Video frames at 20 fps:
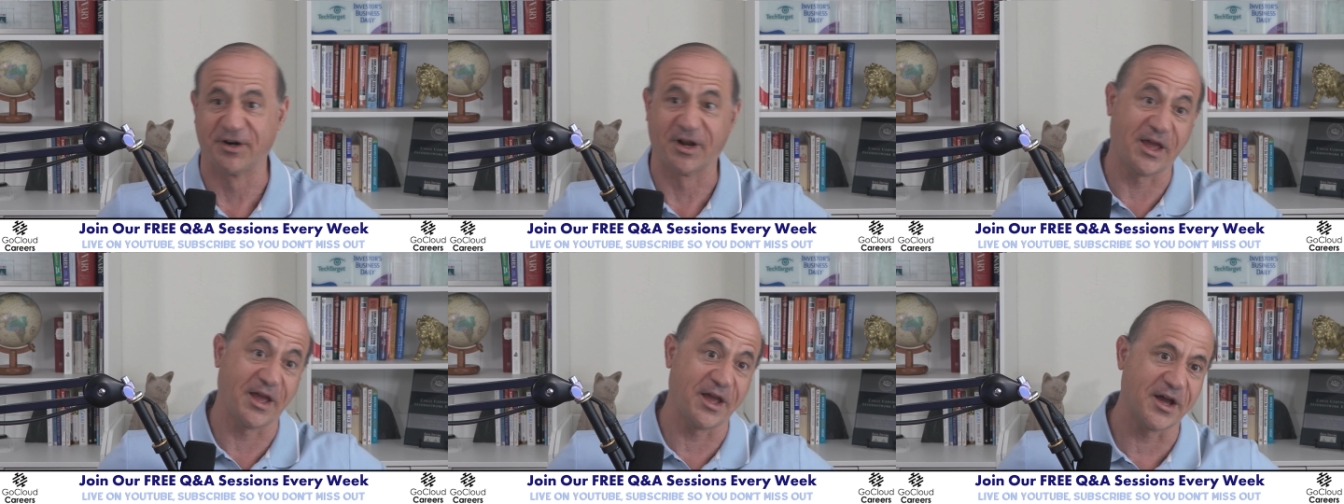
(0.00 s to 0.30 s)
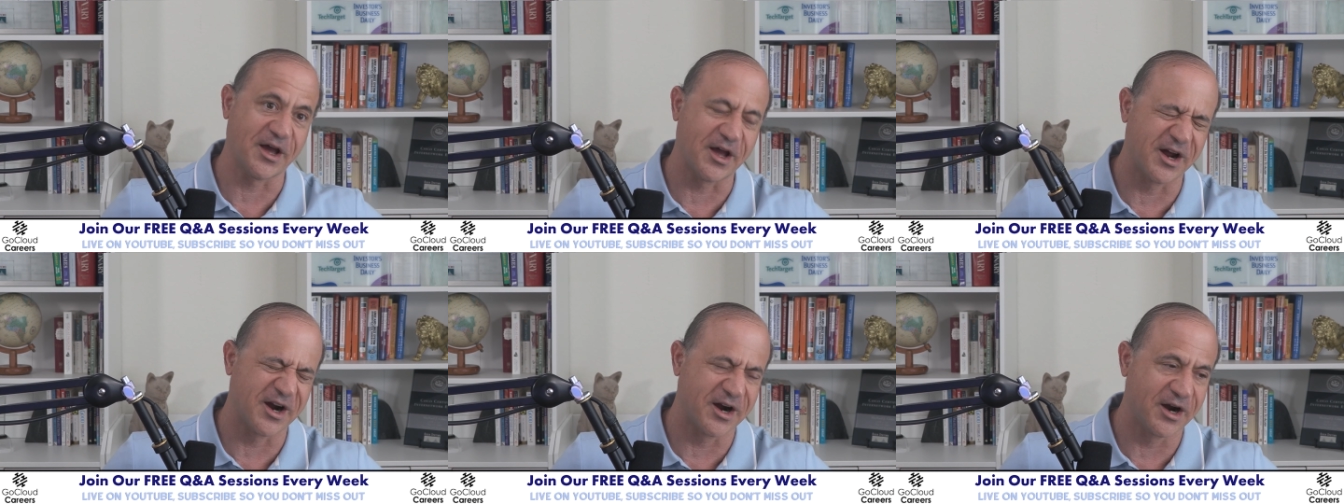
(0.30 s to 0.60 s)
an
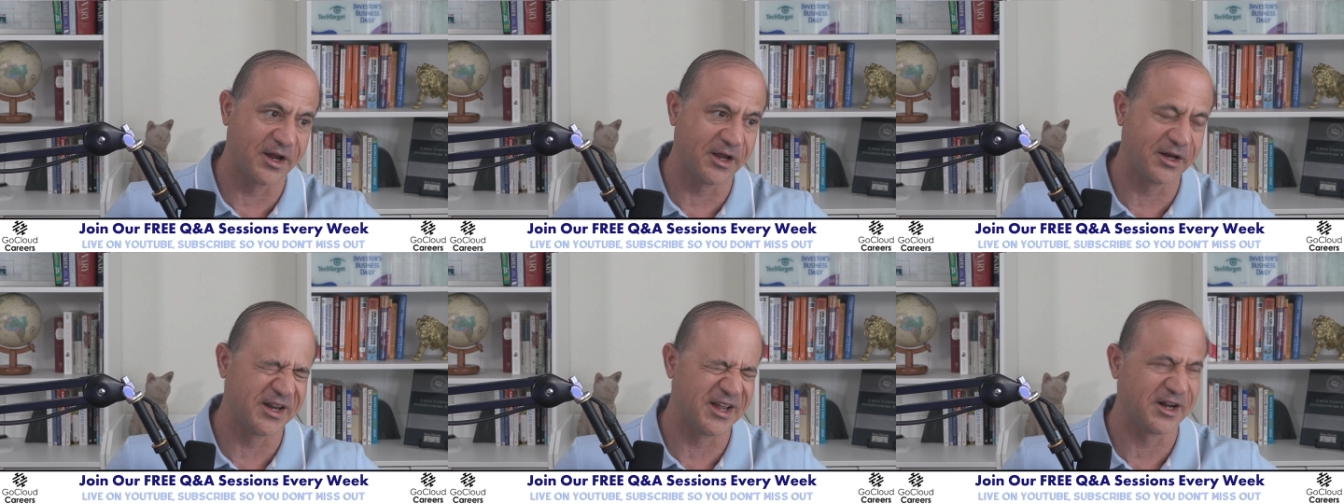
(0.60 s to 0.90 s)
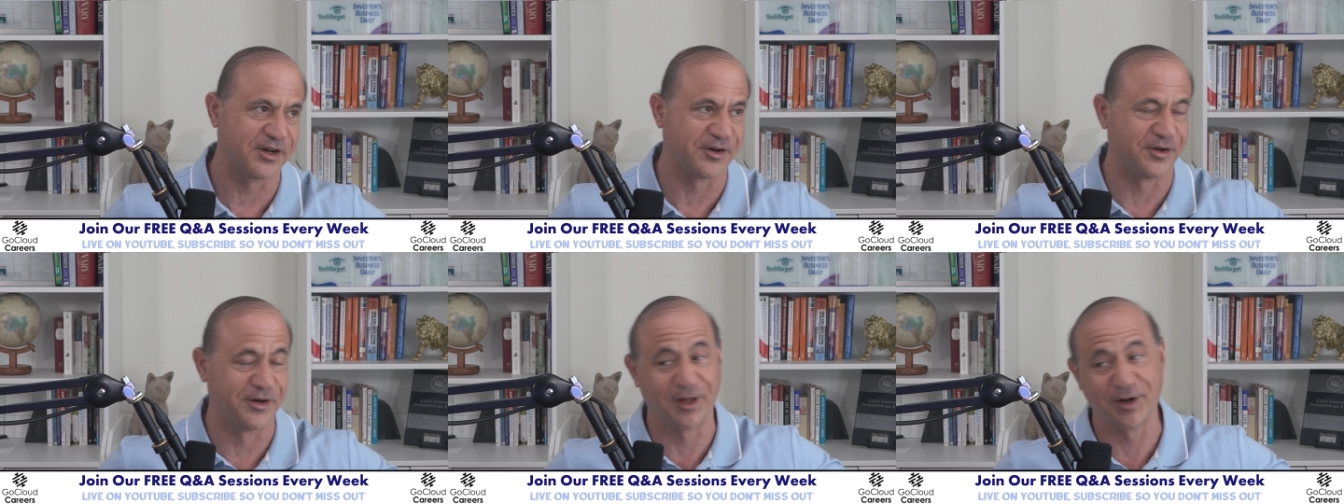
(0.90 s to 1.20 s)
AI
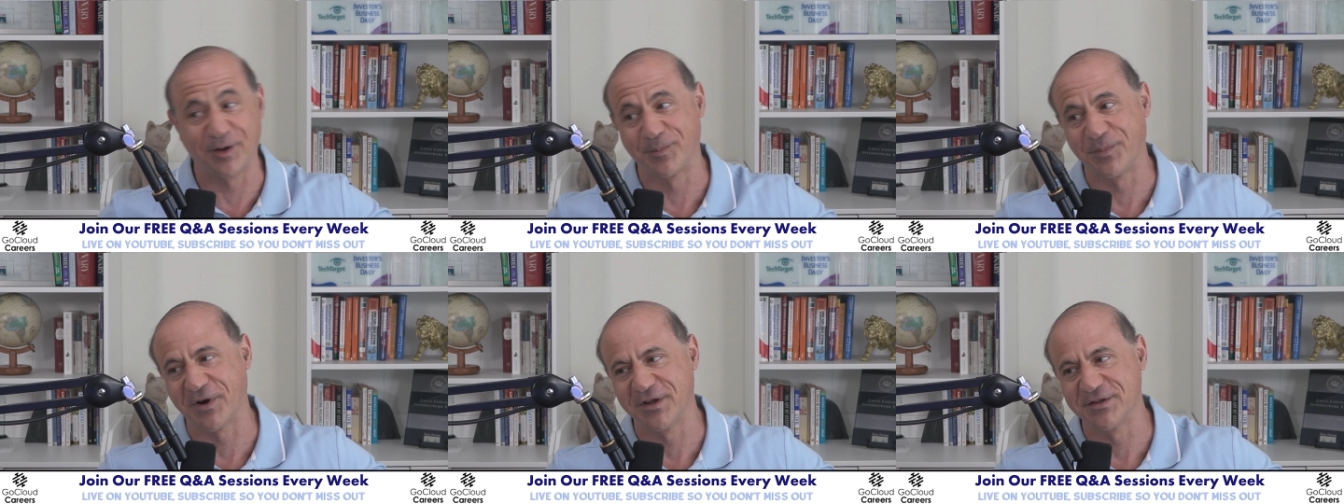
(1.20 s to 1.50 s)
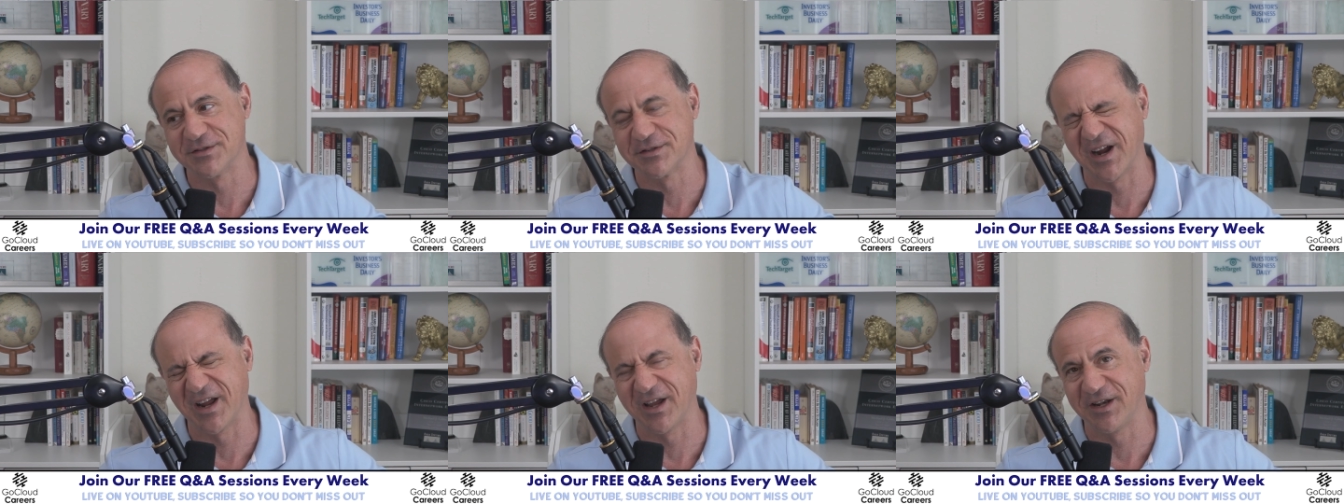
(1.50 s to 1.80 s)
architect or an
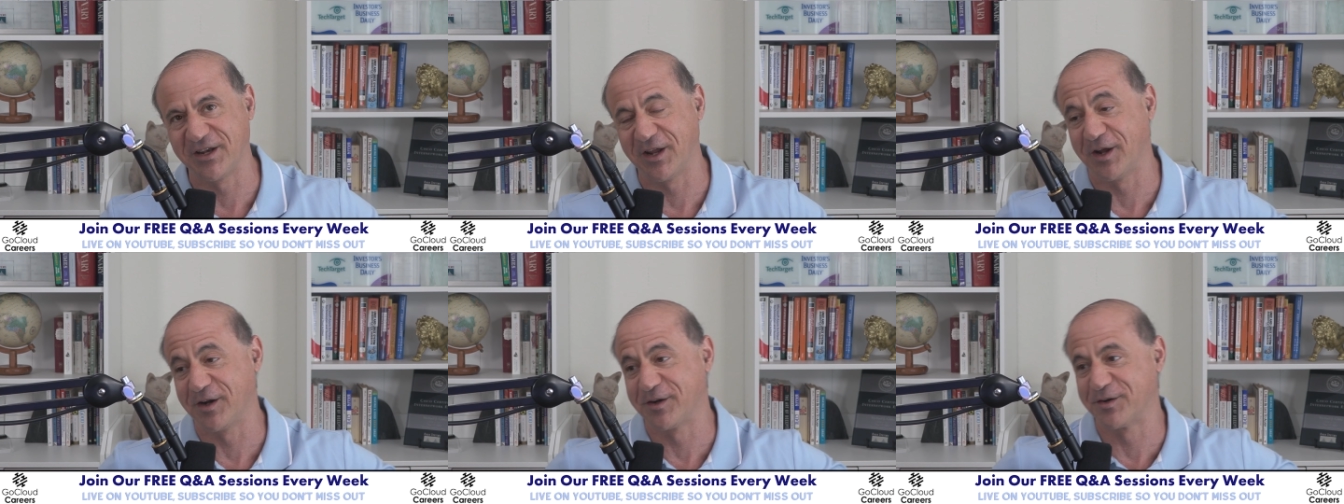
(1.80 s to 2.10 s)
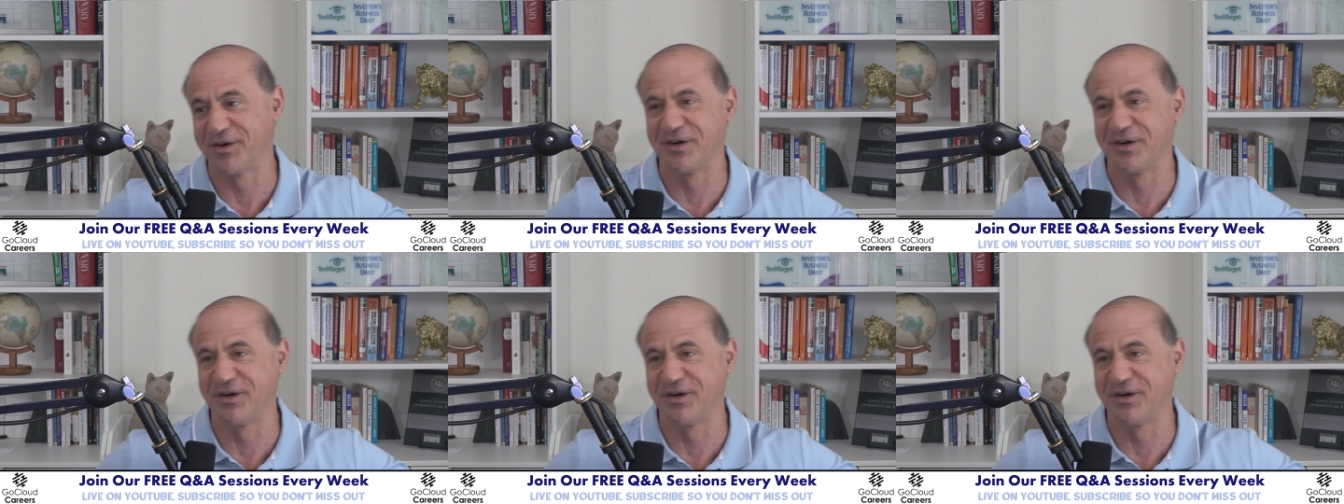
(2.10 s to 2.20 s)
enterprise architect